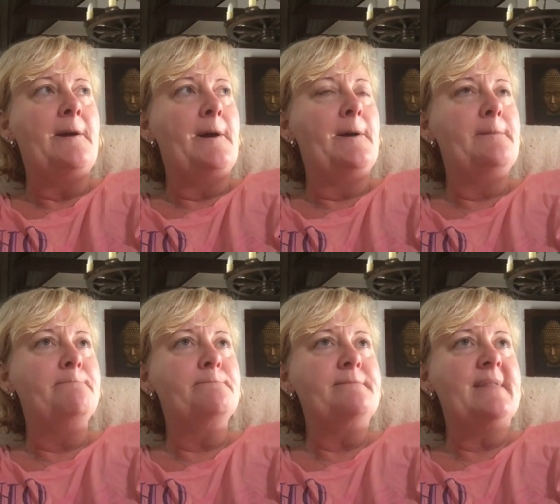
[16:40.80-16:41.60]
I
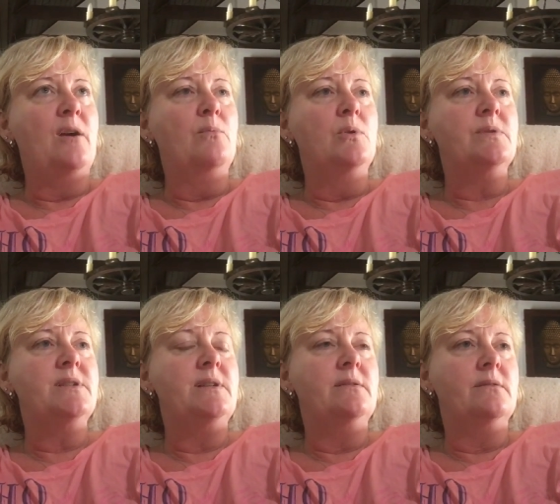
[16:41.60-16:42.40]

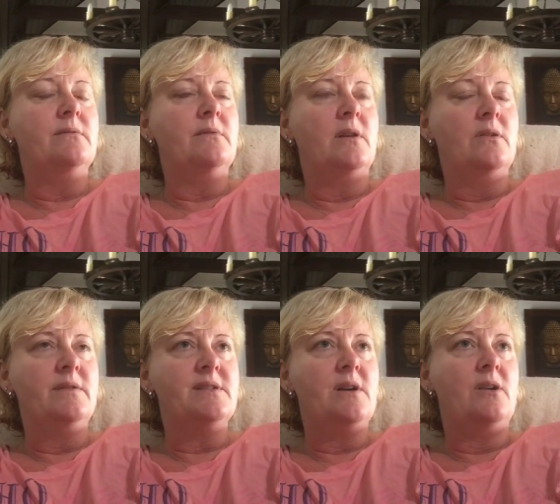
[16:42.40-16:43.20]
walked in along
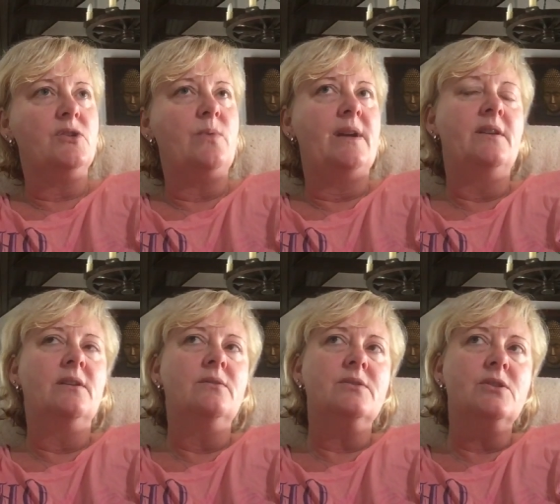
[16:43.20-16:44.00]
this archway, and then
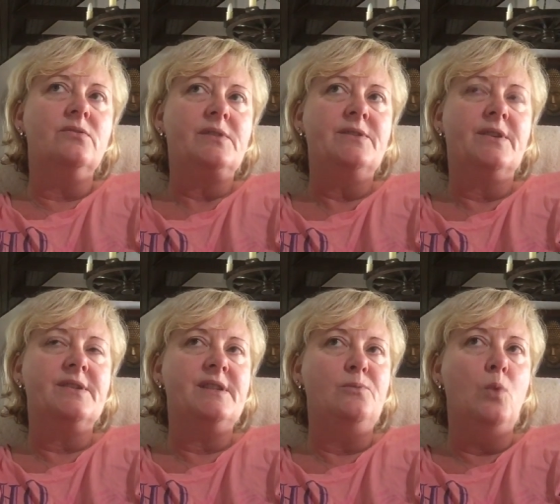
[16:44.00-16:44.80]
I looked across, and I
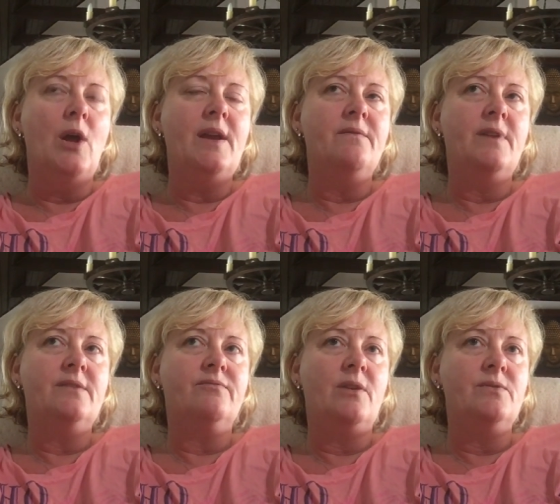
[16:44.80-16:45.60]
could see white and
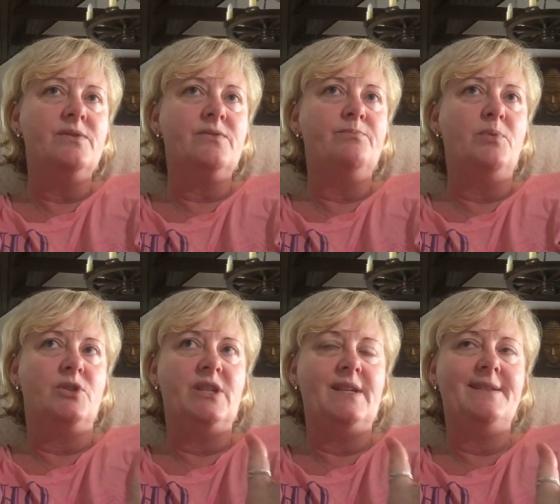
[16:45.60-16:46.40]
red rose
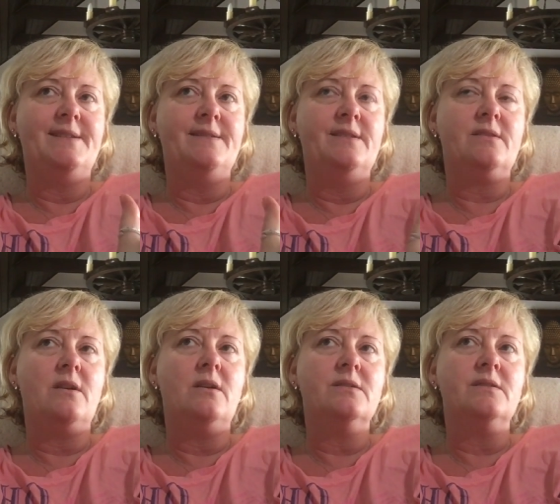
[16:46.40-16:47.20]
bushes in this
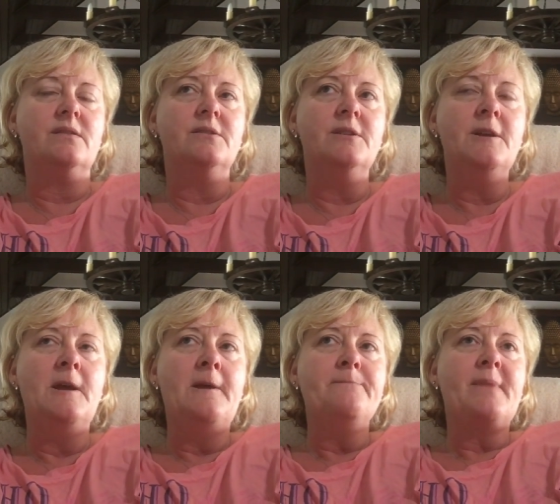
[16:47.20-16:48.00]
garden.
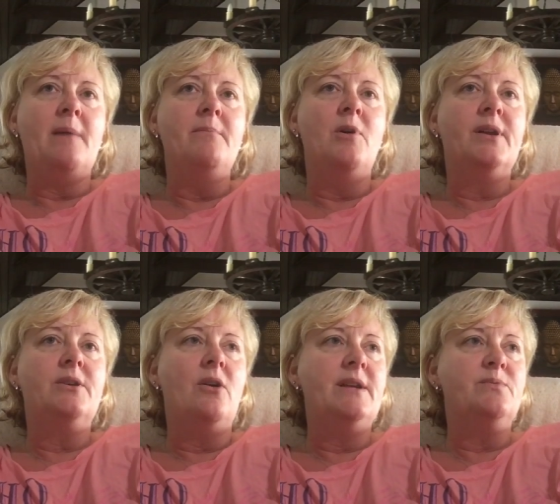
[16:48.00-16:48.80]
And my
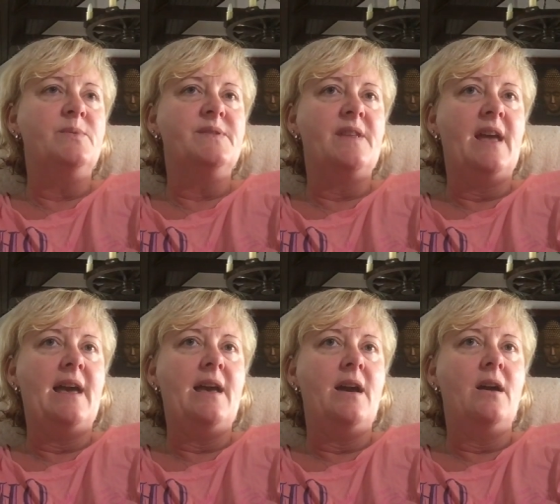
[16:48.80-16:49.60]
guide was
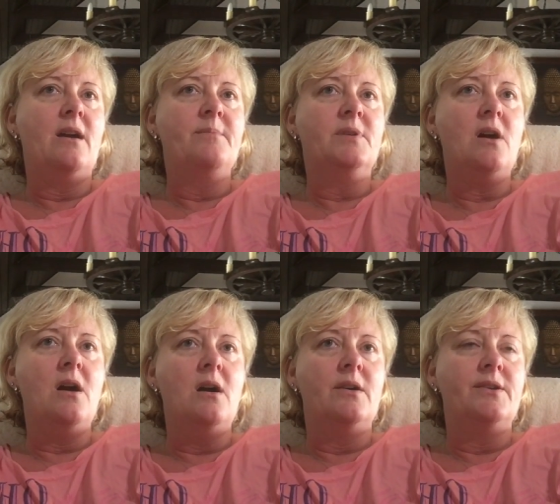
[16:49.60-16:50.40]
there,
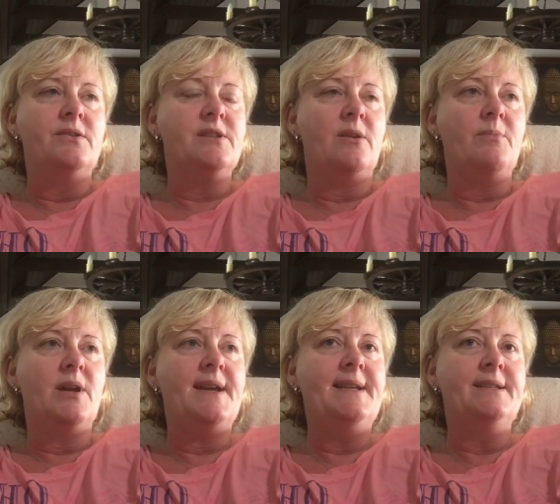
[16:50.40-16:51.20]
Khan, who's like my
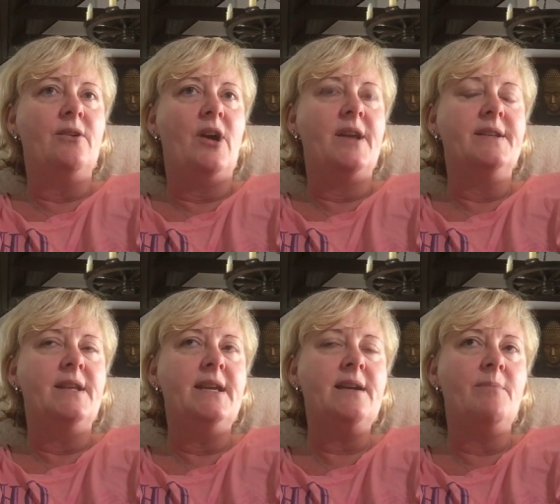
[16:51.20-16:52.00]
healing guide. And
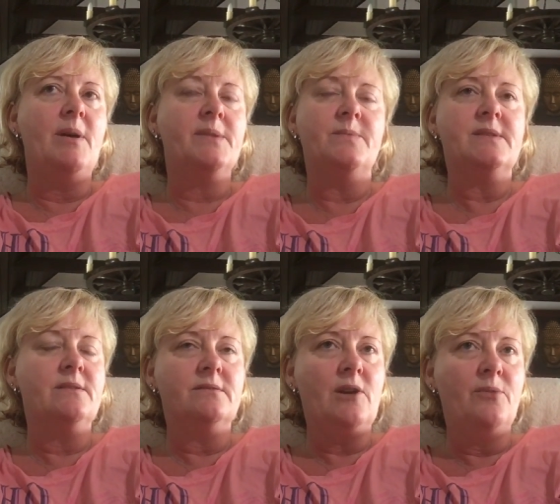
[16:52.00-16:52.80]
he came up to me and
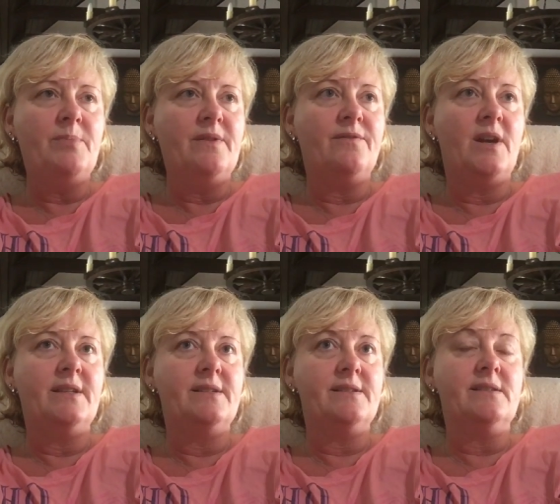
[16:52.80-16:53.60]
said, look, don't be
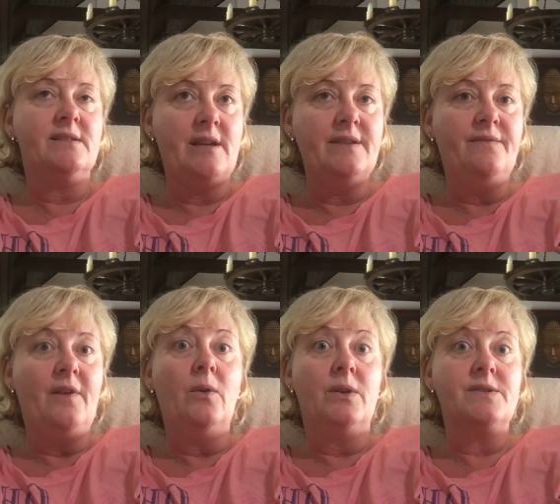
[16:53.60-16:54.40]
afraid. He said, stay
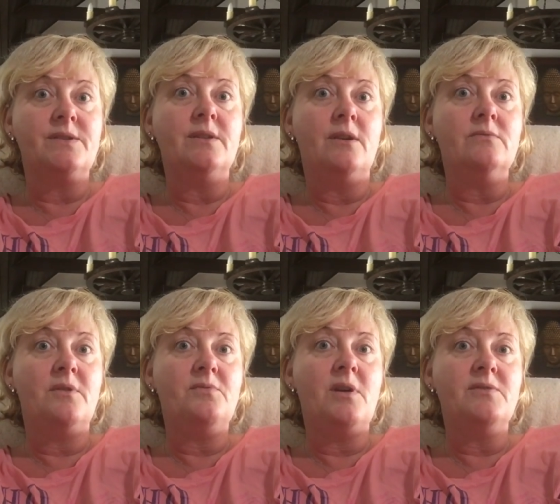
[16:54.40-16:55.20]
focused, and
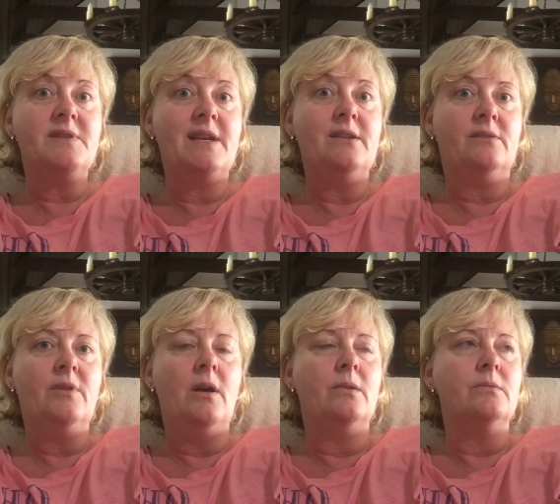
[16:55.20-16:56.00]
I'll take you
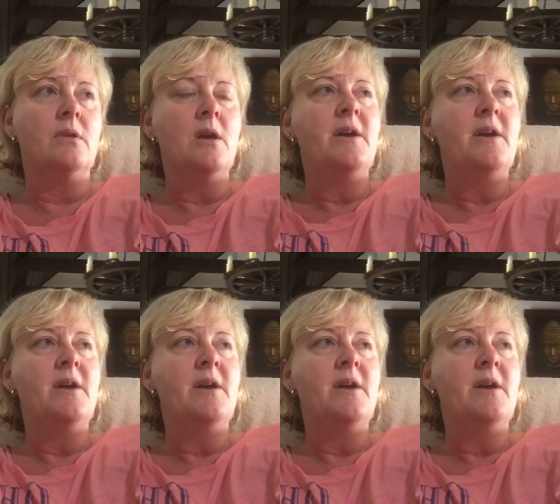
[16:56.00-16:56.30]
through.